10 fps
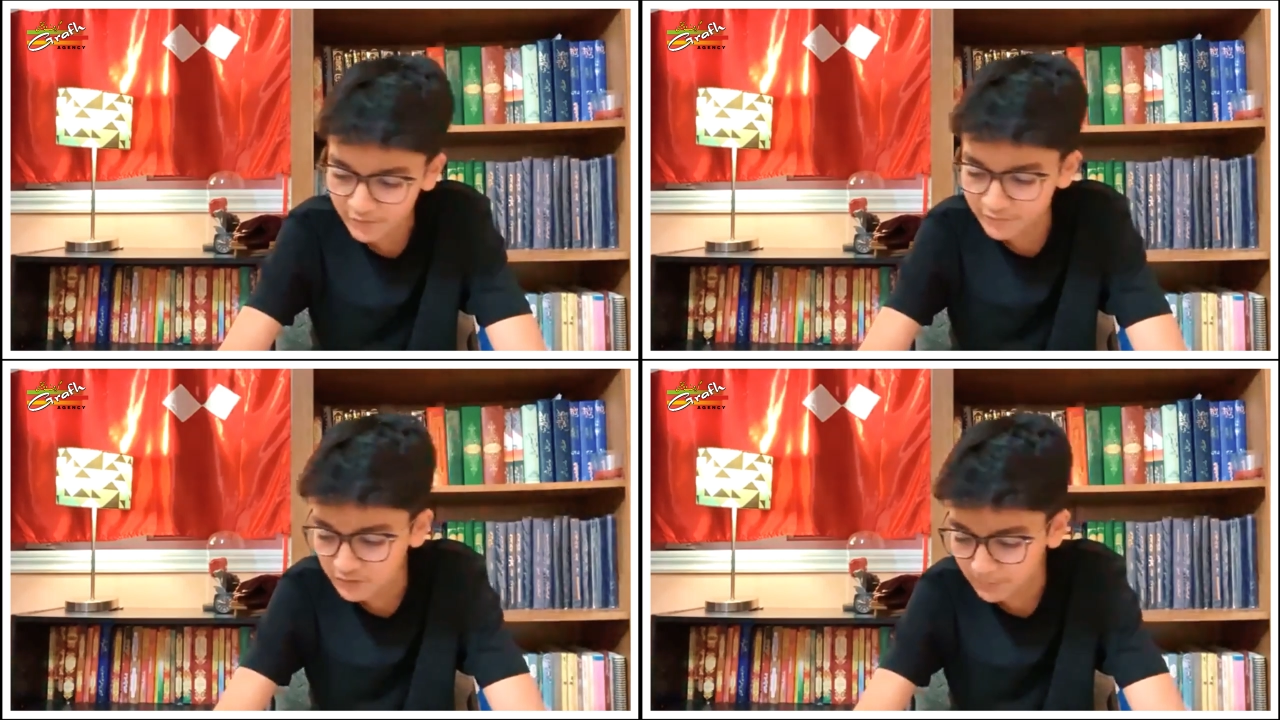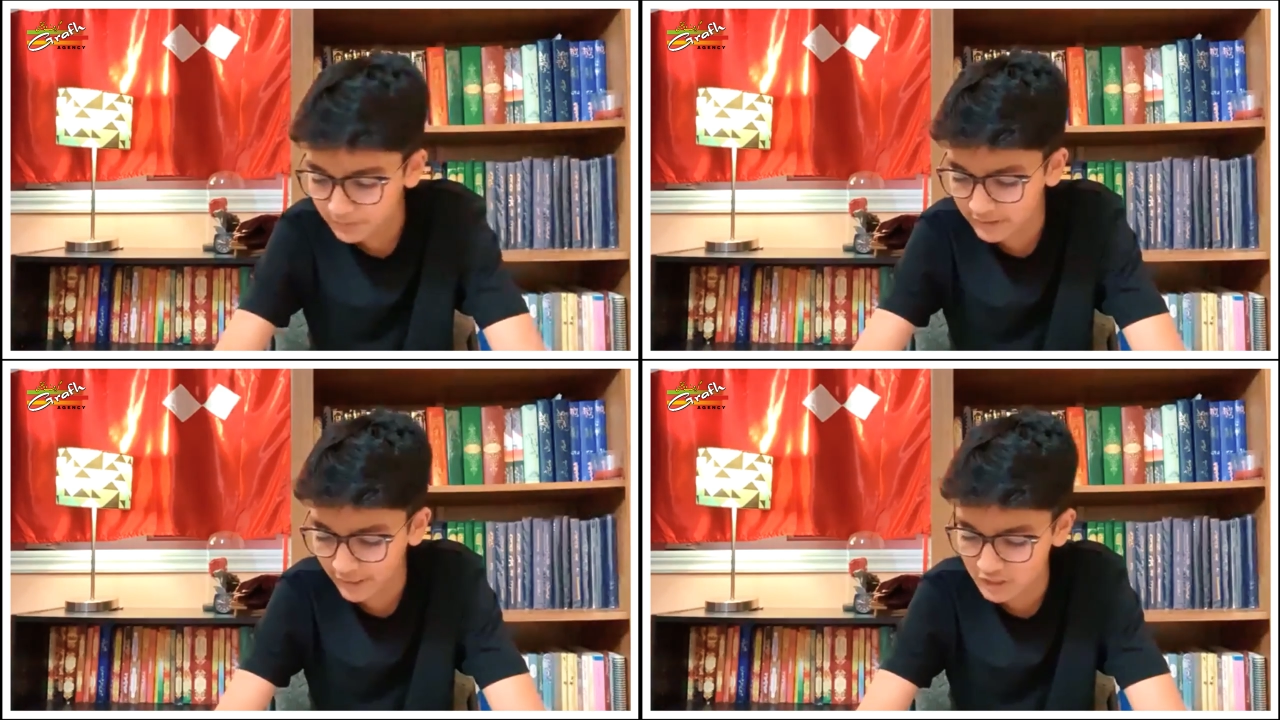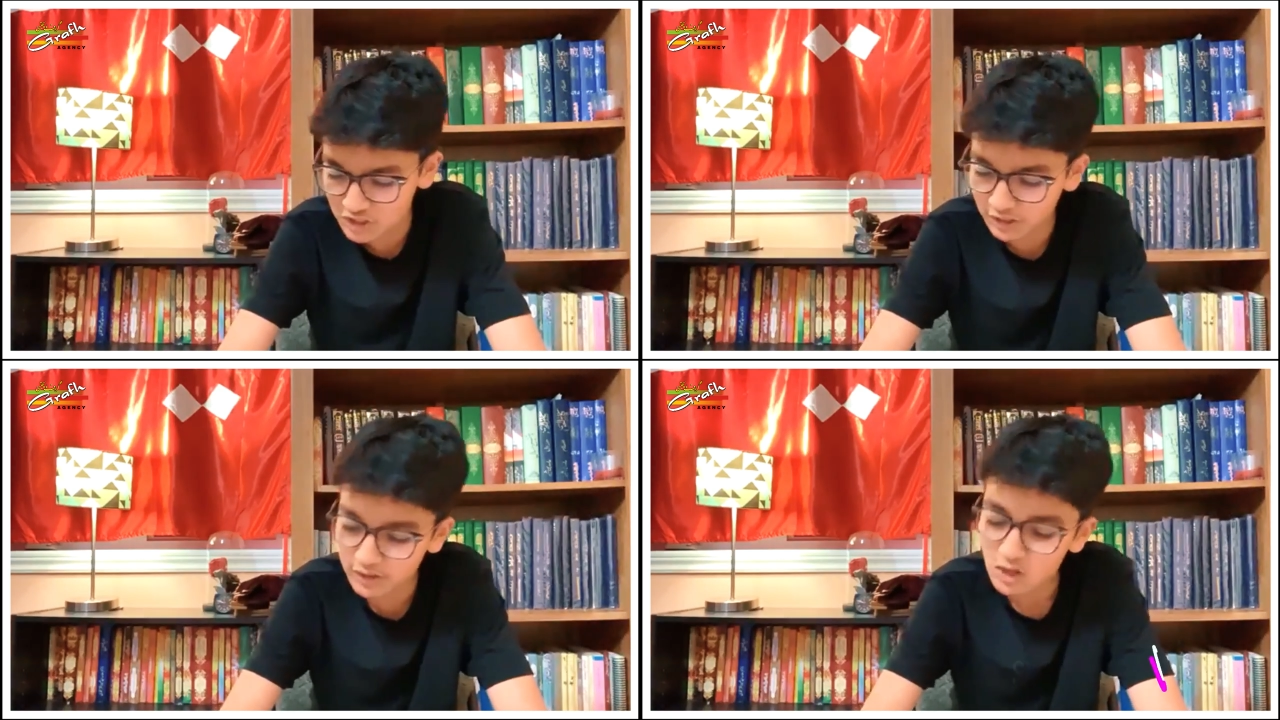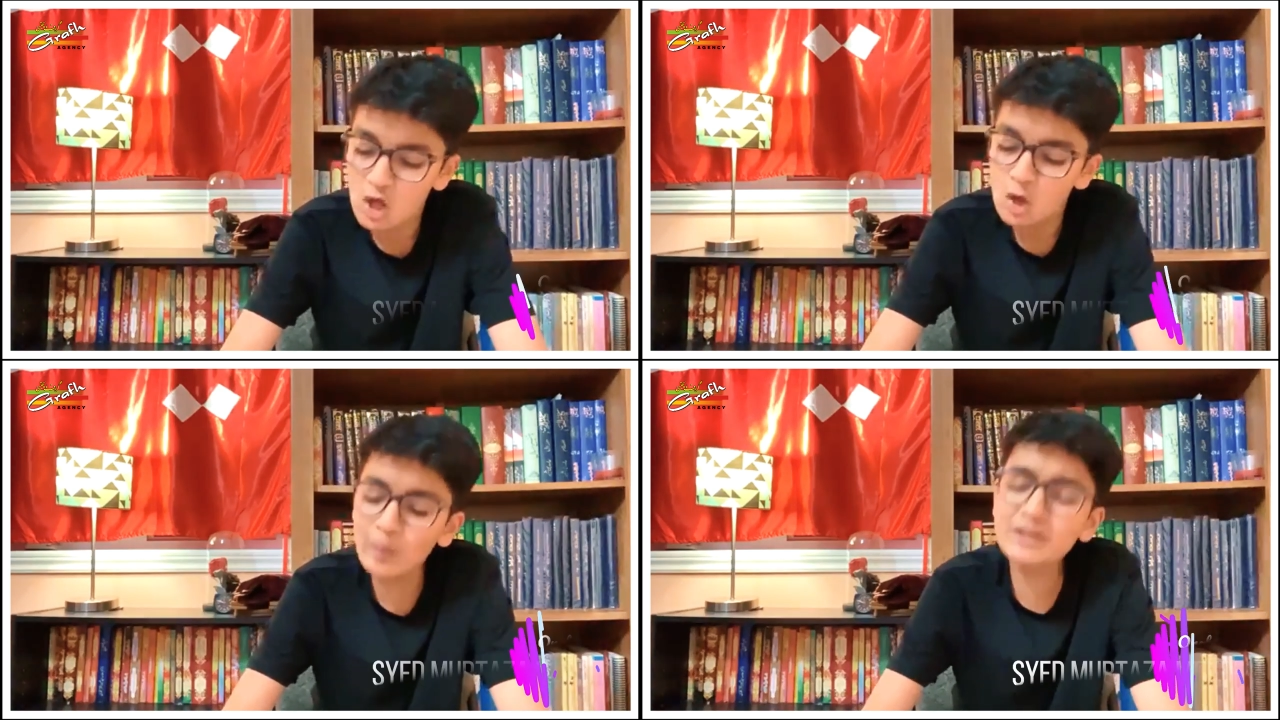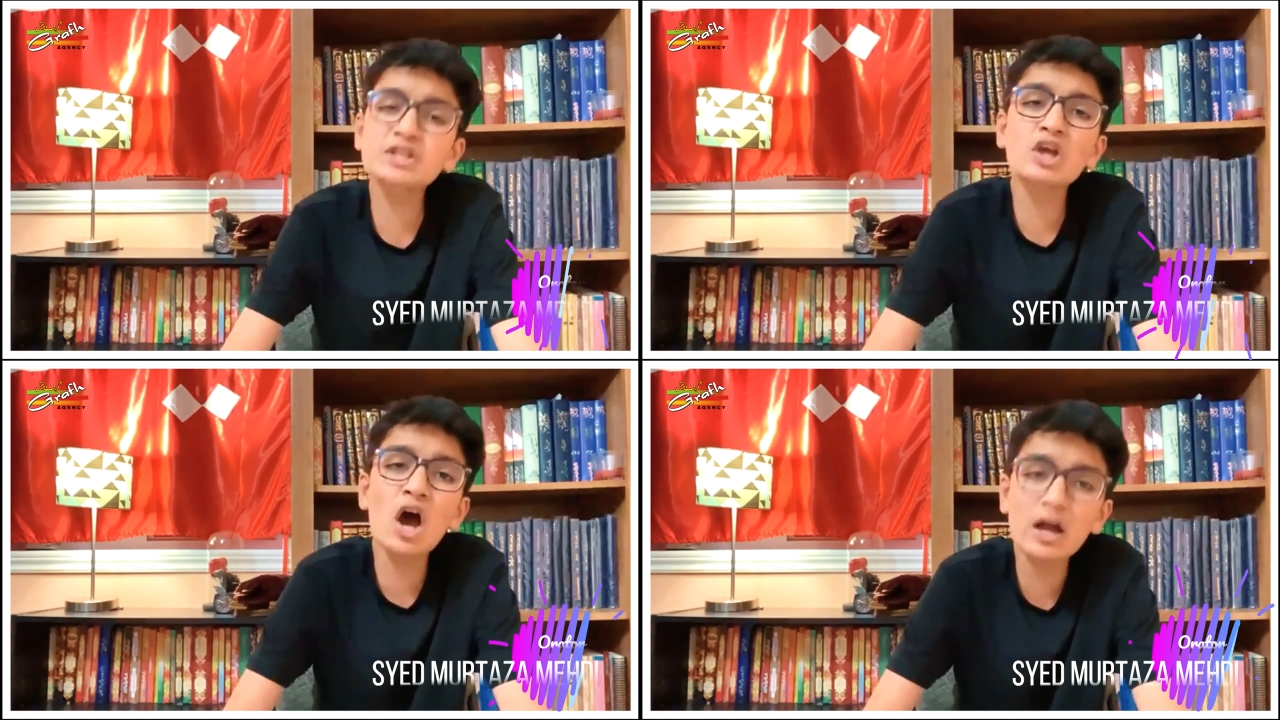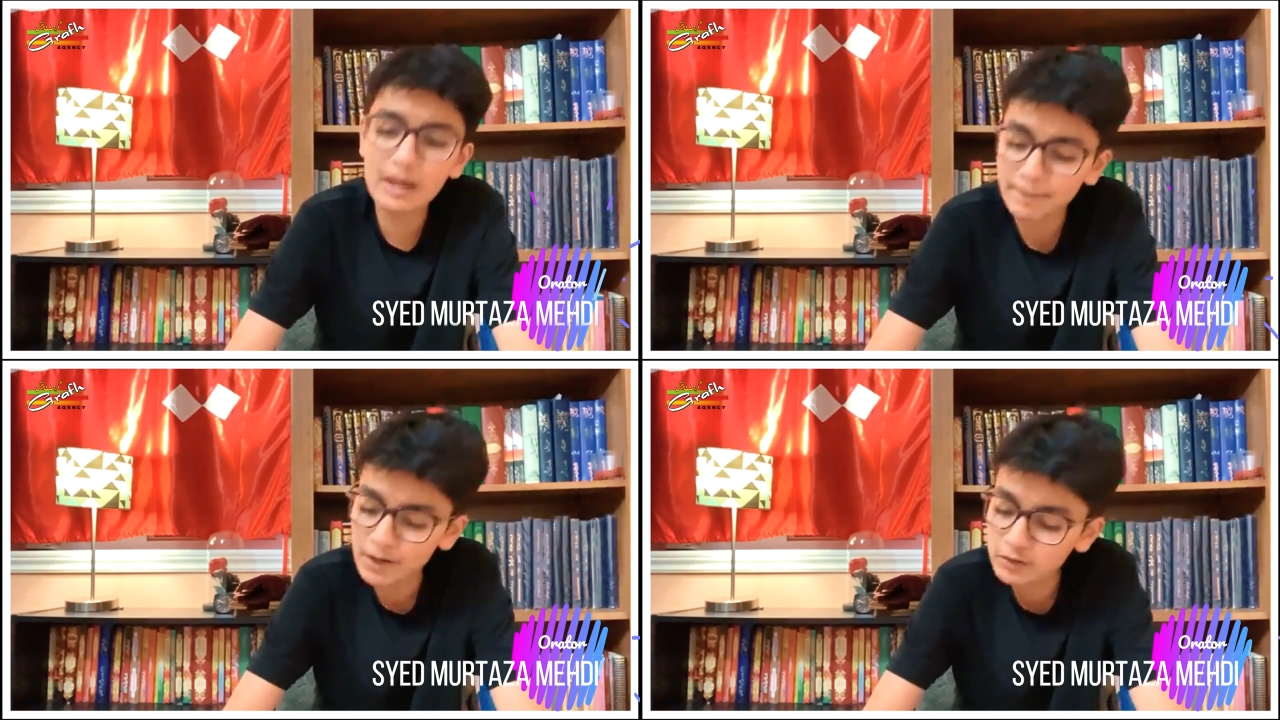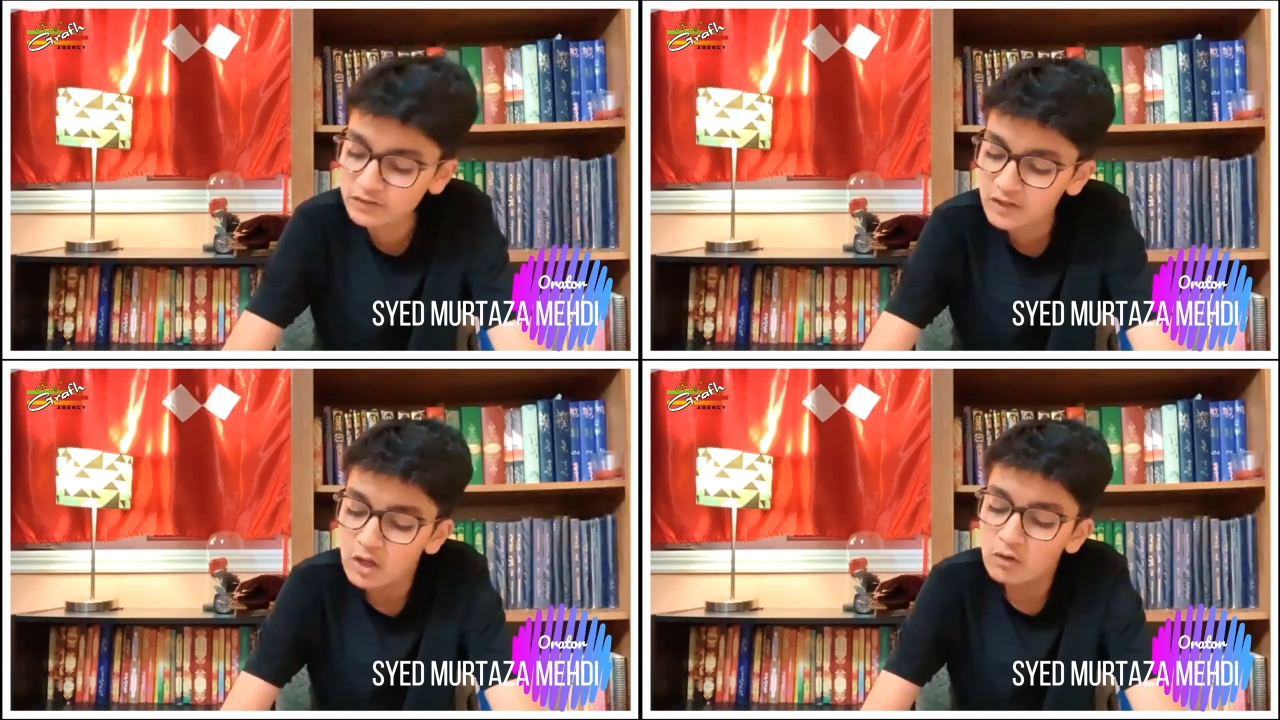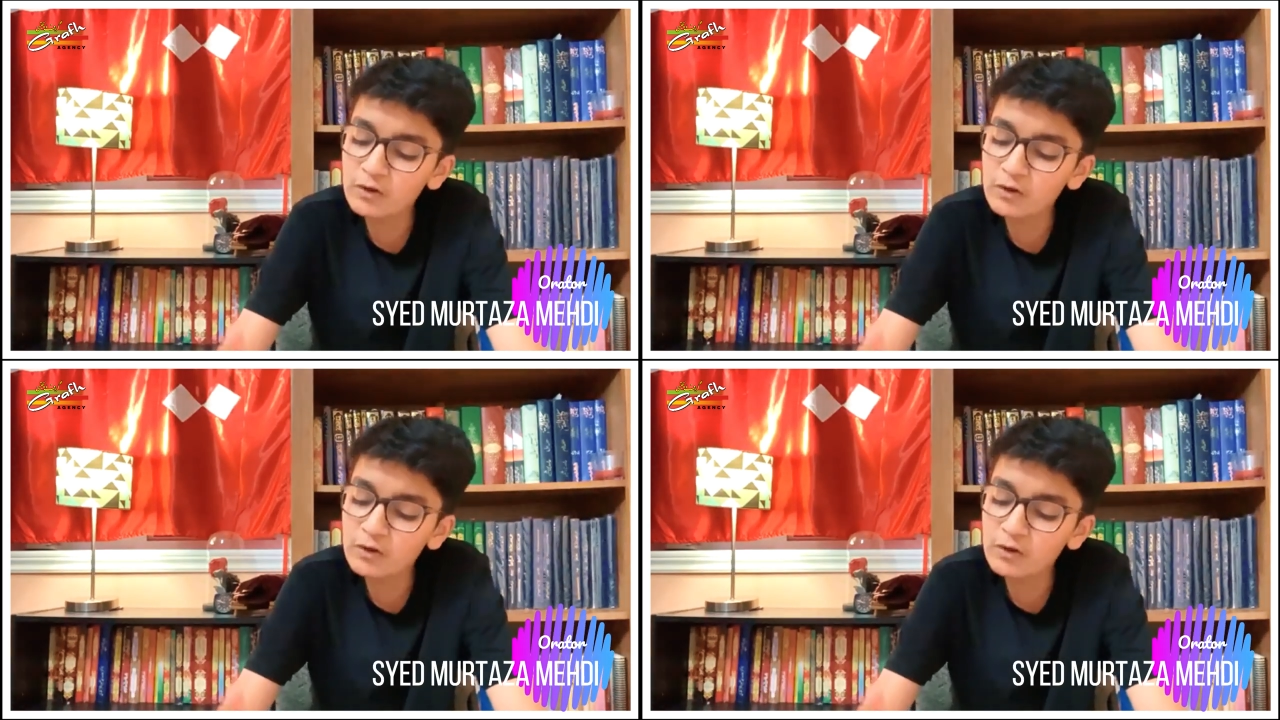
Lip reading: of supplication which talk about,